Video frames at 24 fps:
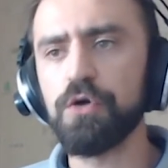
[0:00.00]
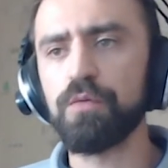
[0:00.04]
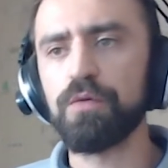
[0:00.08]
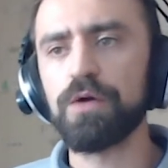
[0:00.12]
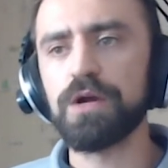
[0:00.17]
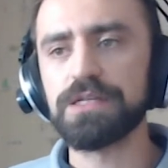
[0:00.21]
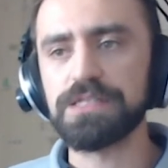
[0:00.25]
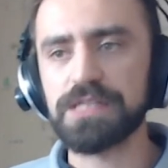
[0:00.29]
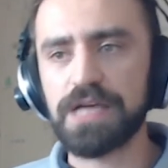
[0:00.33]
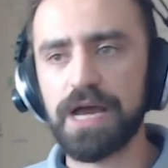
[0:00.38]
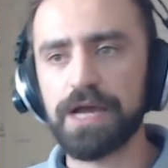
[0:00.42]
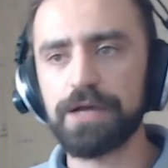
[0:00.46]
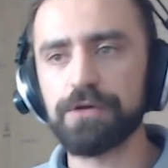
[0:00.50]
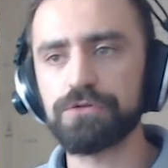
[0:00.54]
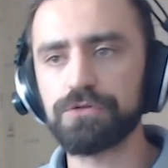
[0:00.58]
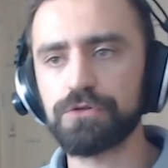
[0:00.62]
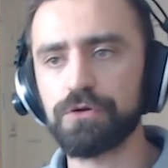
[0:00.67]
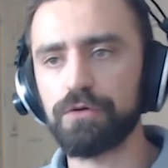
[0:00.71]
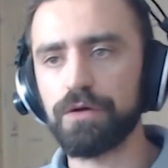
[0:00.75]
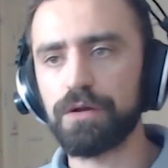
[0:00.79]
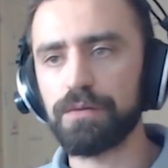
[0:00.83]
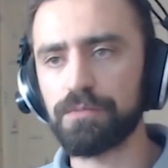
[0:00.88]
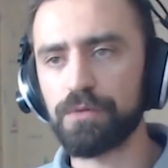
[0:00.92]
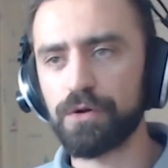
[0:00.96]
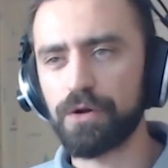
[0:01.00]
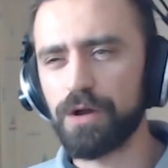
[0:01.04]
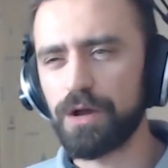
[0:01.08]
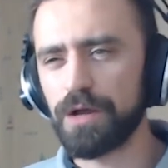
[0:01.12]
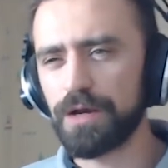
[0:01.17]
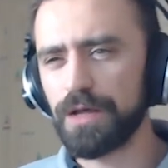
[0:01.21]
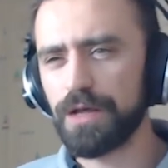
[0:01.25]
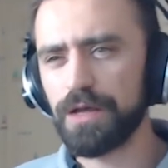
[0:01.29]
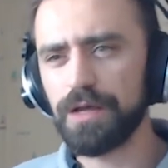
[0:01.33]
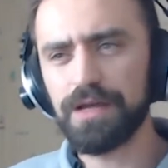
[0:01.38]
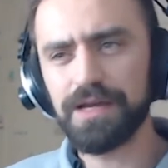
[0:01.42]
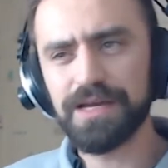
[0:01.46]
whereas IO's going
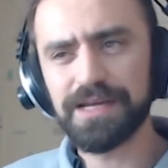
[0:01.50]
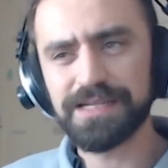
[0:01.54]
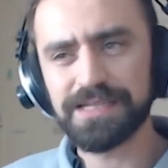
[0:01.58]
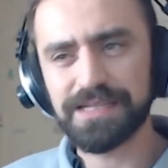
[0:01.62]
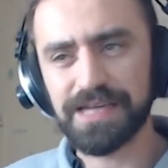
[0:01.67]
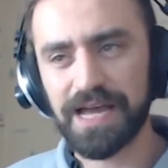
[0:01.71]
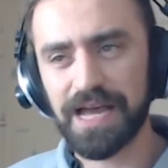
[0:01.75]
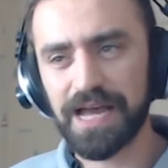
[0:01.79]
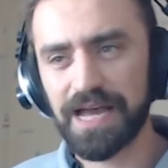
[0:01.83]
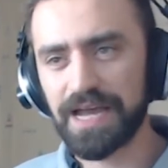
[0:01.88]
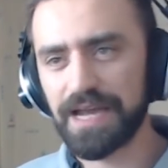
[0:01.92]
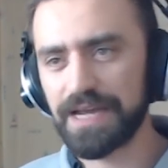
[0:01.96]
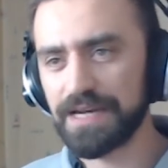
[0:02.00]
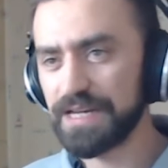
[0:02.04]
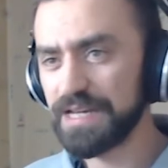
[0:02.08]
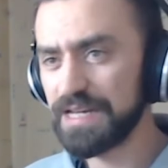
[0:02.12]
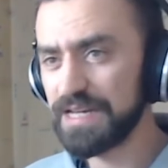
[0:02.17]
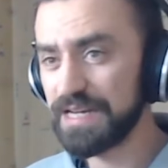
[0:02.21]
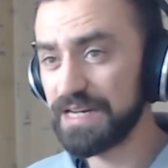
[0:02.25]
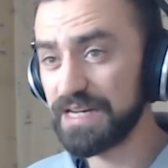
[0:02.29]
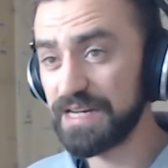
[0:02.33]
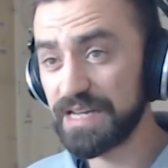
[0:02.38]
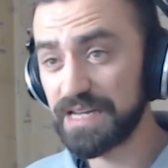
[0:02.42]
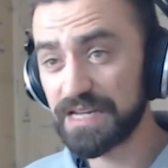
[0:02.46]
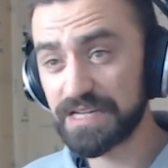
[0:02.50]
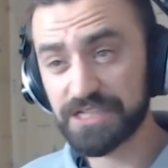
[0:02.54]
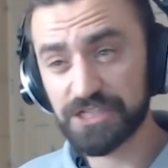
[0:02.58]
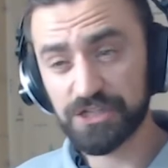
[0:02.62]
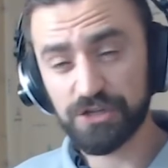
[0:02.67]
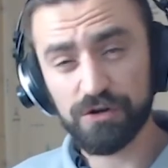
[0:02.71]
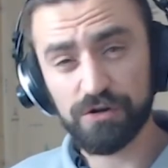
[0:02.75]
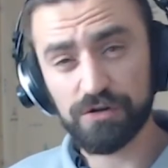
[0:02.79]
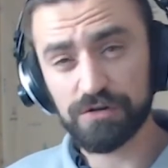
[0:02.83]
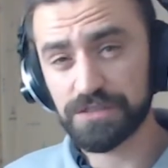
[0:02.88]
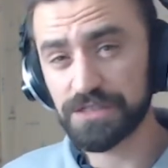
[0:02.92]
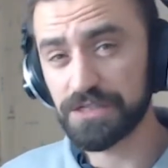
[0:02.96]
Mirana, Tide,
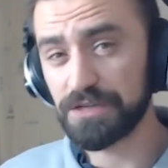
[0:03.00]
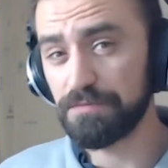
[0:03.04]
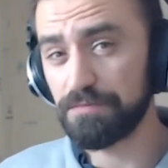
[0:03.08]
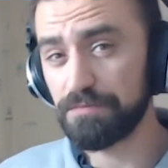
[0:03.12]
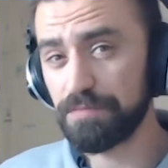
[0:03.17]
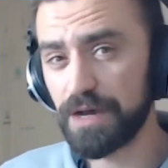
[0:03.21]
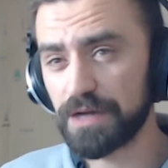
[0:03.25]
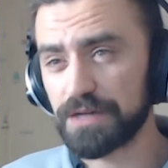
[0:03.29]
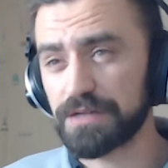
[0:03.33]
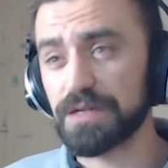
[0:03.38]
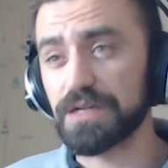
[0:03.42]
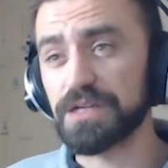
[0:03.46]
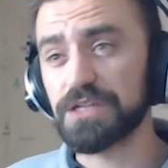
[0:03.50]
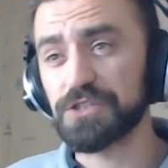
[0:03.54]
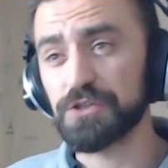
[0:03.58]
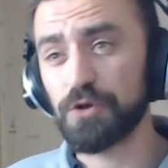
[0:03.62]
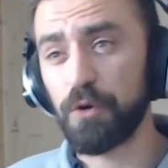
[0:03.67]
Nyx, Ursa, and Pugna.